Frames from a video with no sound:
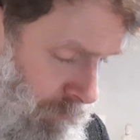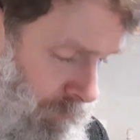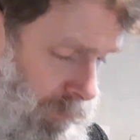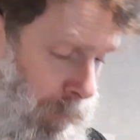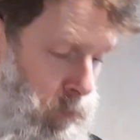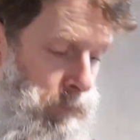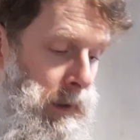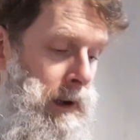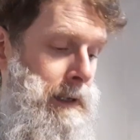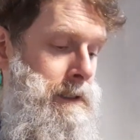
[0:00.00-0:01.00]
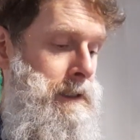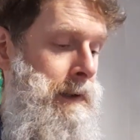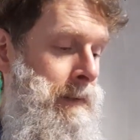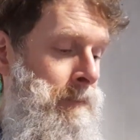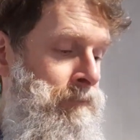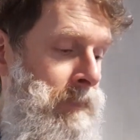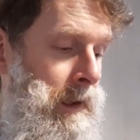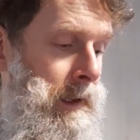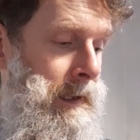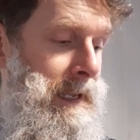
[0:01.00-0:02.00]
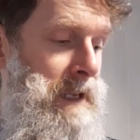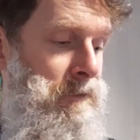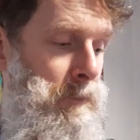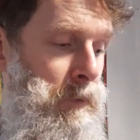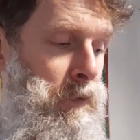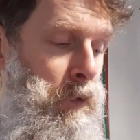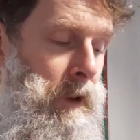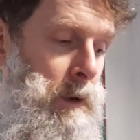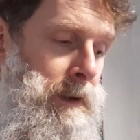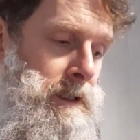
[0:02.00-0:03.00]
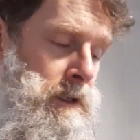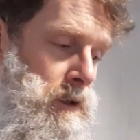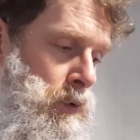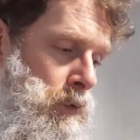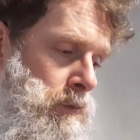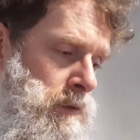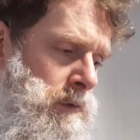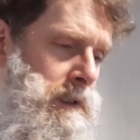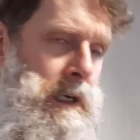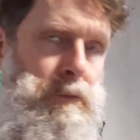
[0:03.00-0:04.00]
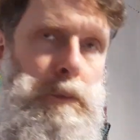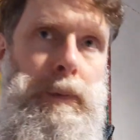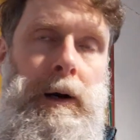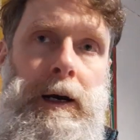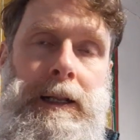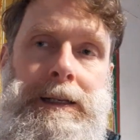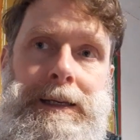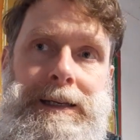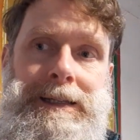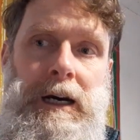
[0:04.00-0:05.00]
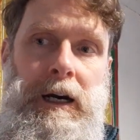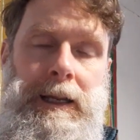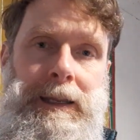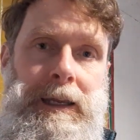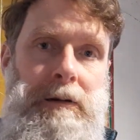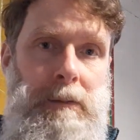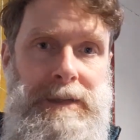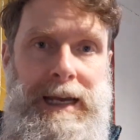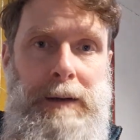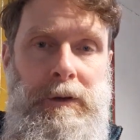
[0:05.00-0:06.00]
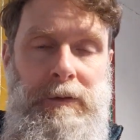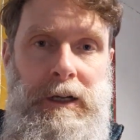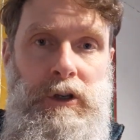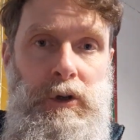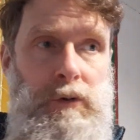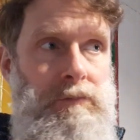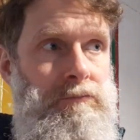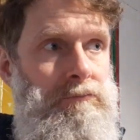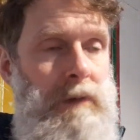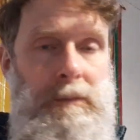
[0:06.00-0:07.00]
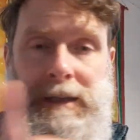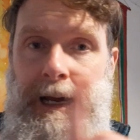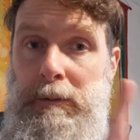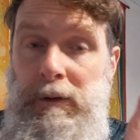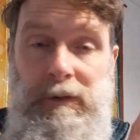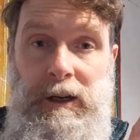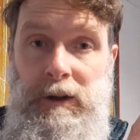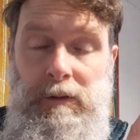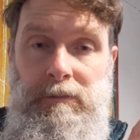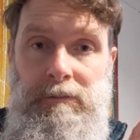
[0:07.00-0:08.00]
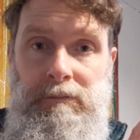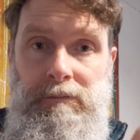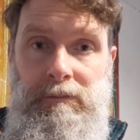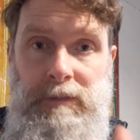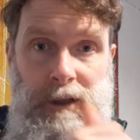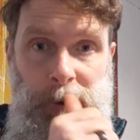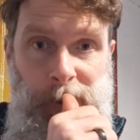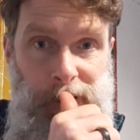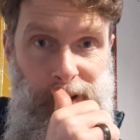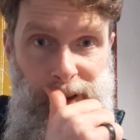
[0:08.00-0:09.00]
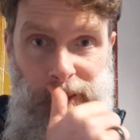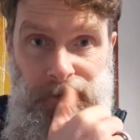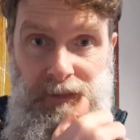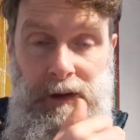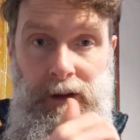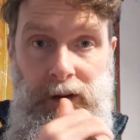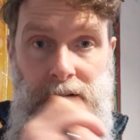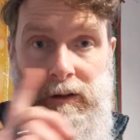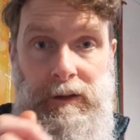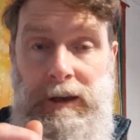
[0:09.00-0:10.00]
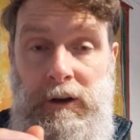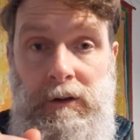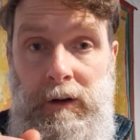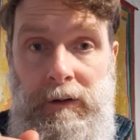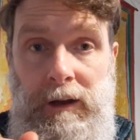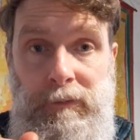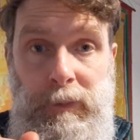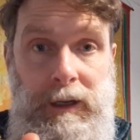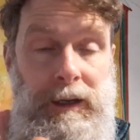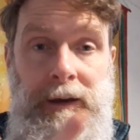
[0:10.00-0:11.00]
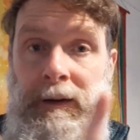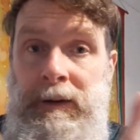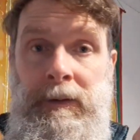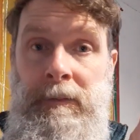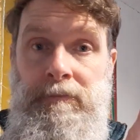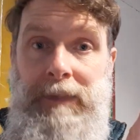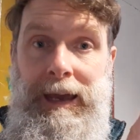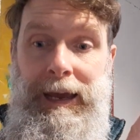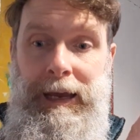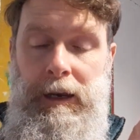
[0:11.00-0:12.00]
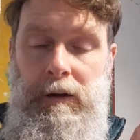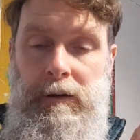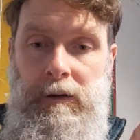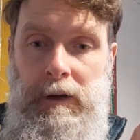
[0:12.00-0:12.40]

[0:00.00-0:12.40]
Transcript: to double binds even before they went to school. So a double bind is that idea, I'm damned if I do, I'm damned if I don't. So, you know, that you don't love me, and,